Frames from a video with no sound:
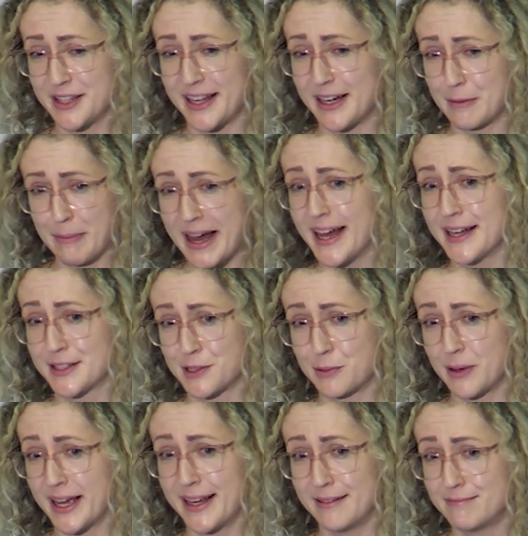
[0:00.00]
that had passed
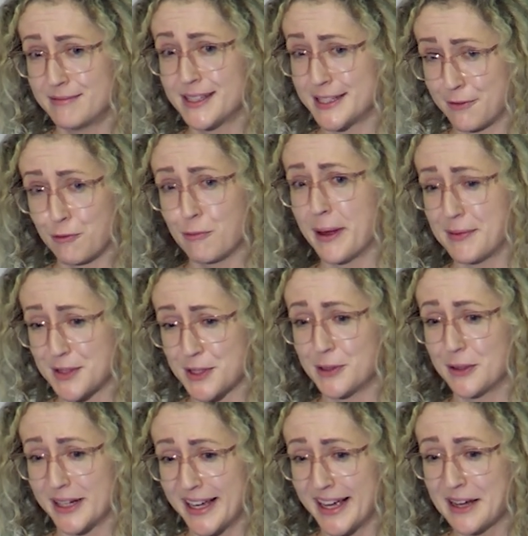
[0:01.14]
away several months
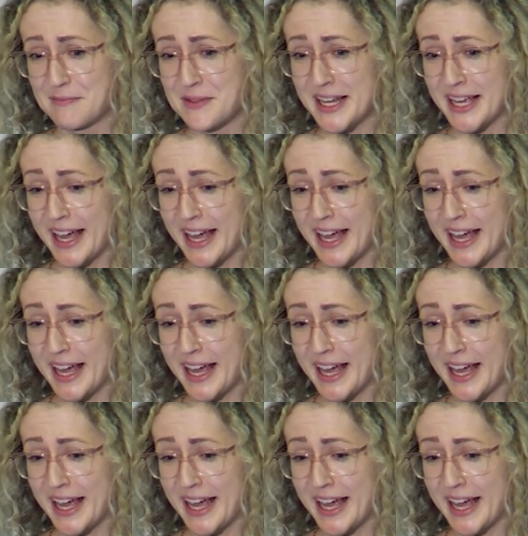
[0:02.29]
earlier,